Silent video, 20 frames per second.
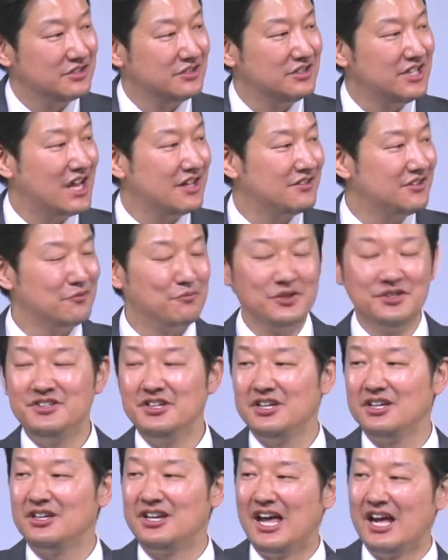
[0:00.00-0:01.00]
not someone
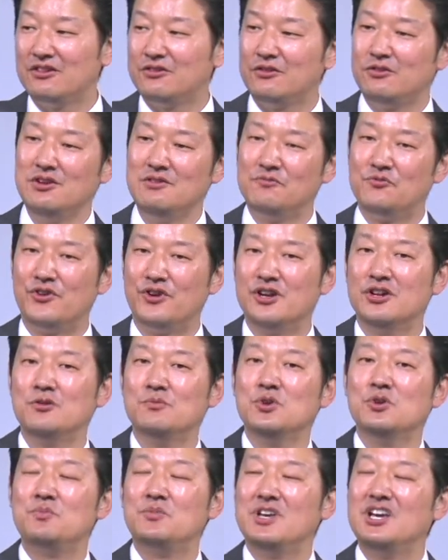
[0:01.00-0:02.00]
sitting next to you, in front of
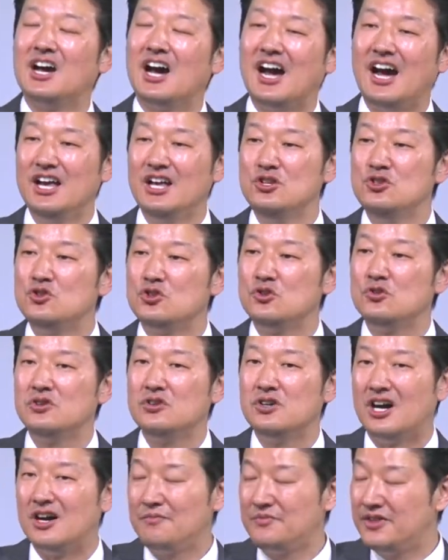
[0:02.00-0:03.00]
you, behind you,
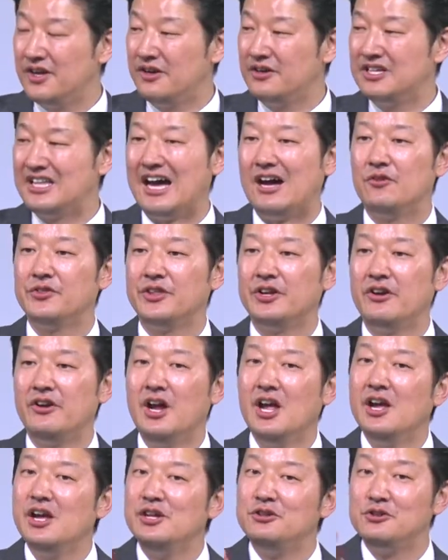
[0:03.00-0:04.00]
up there, down there.
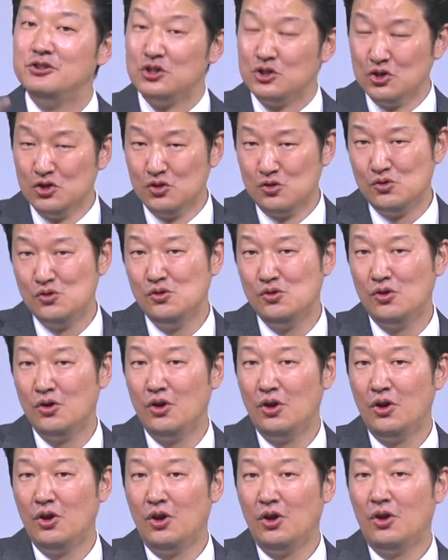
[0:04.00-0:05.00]
It's you,
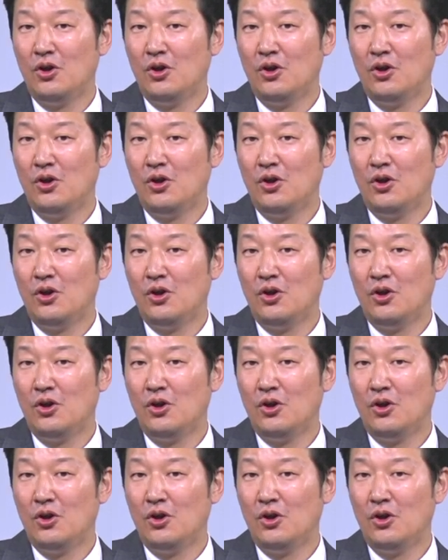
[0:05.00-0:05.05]
right,